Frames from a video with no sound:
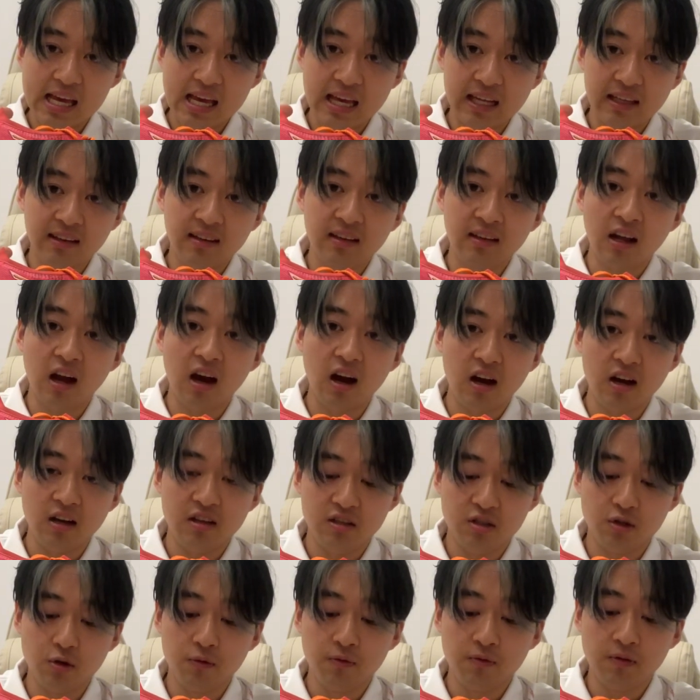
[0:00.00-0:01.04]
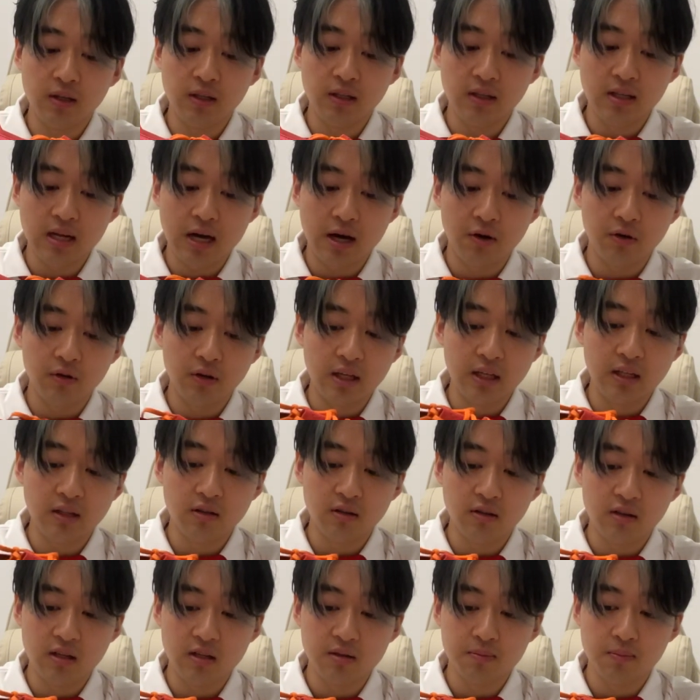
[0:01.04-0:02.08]
it ties your feet down into
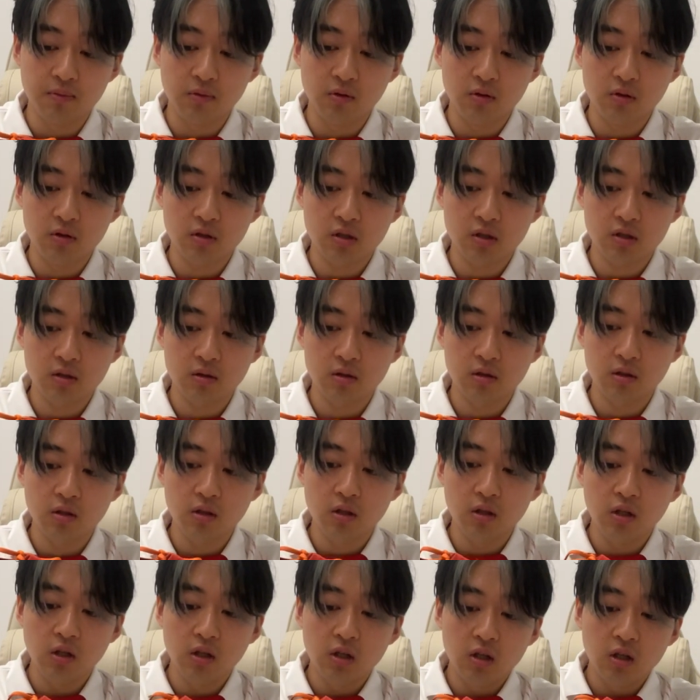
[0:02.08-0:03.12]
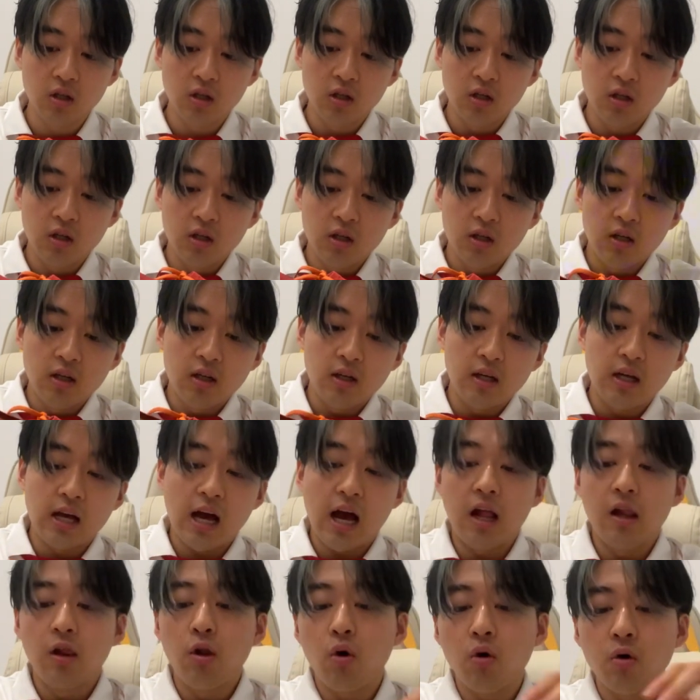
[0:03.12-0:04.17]
these boots.
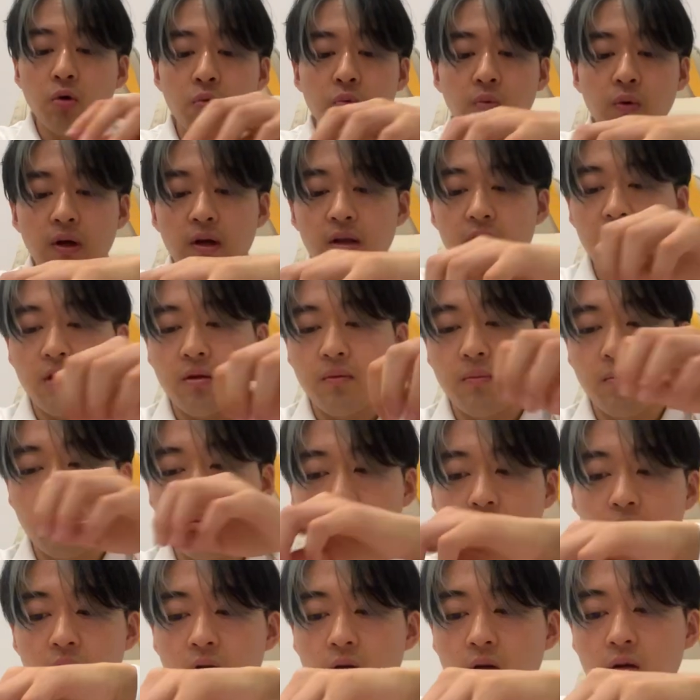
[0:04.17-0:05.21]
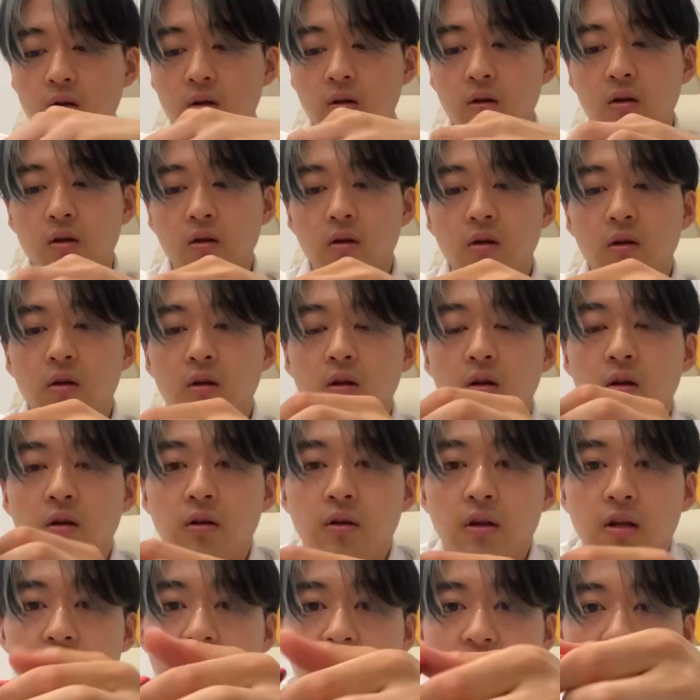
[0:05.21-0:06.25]
Along with
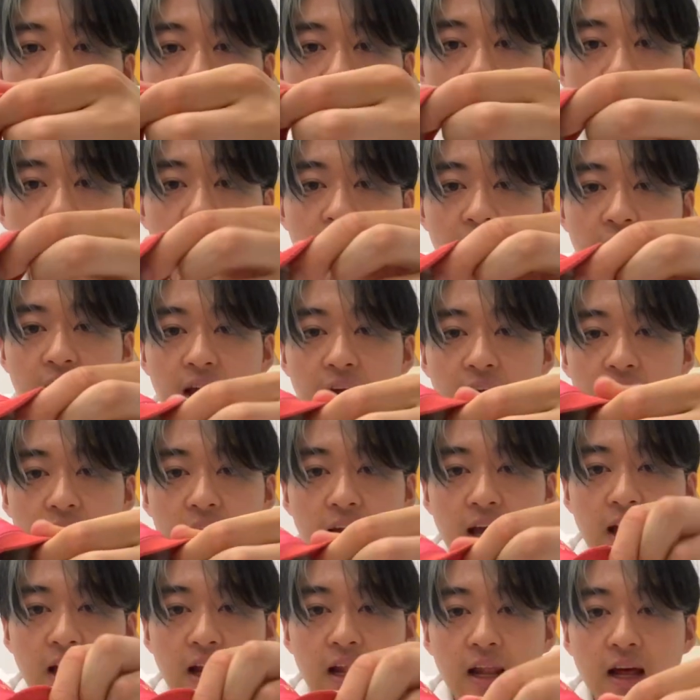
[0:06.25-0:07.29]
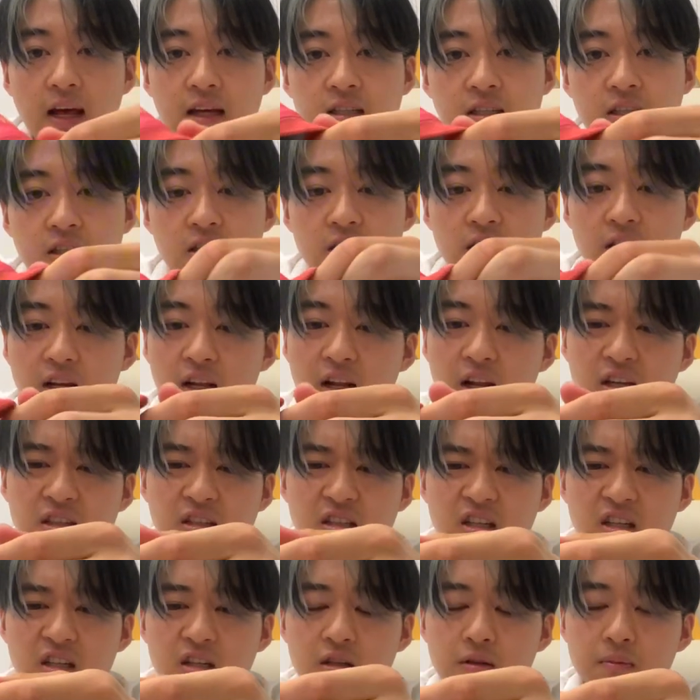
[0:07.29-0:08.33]
this
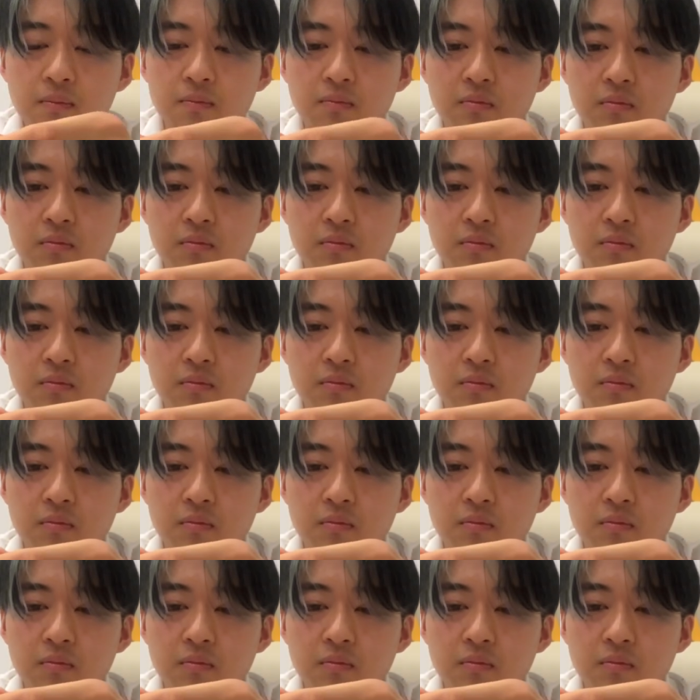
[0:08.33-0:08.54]
elastic